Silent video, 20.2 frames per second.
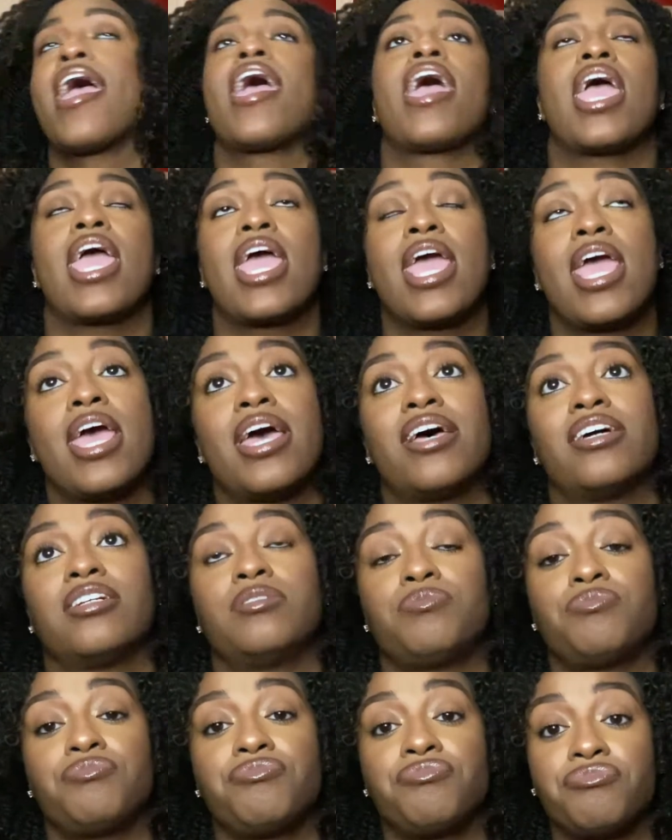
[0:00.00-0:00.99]
And
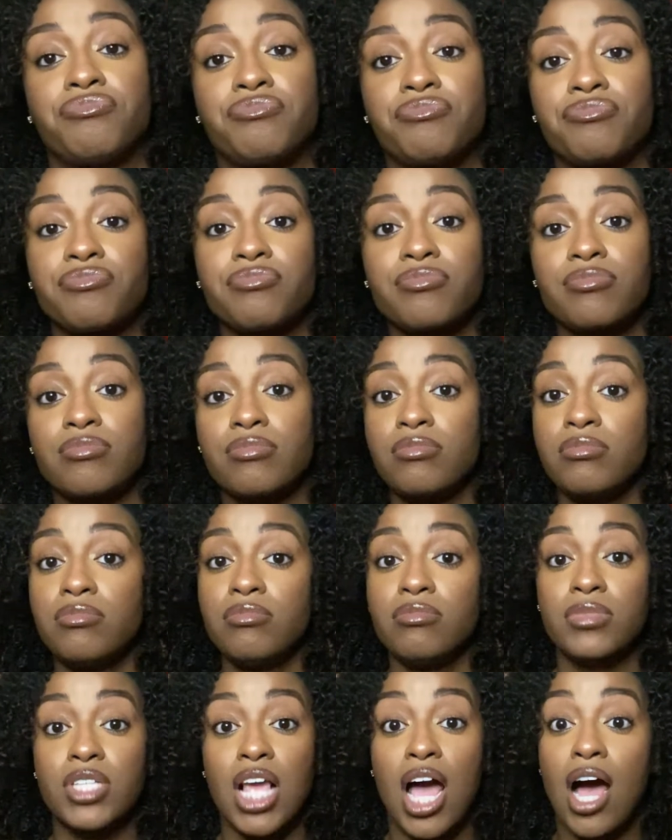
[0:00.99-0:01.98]

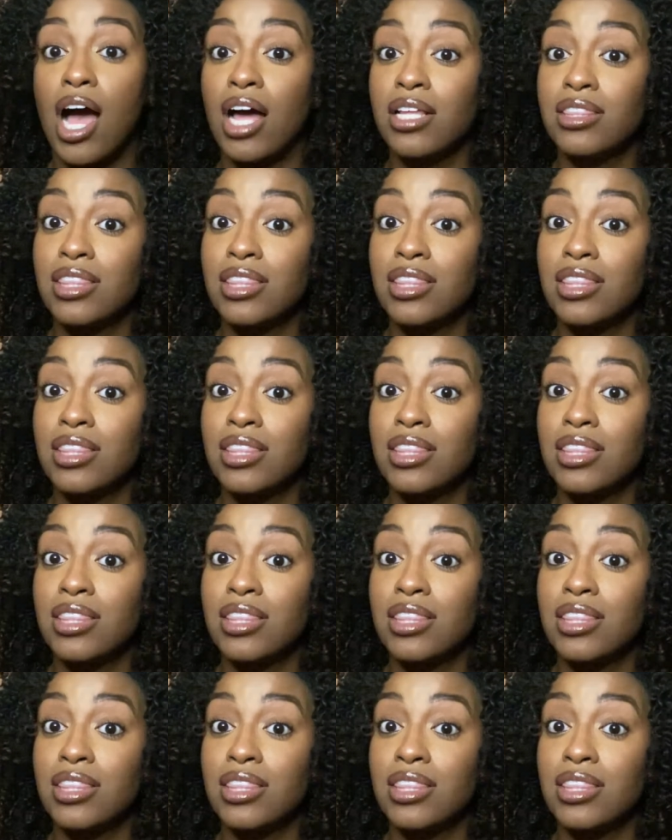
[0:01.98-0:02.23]
I think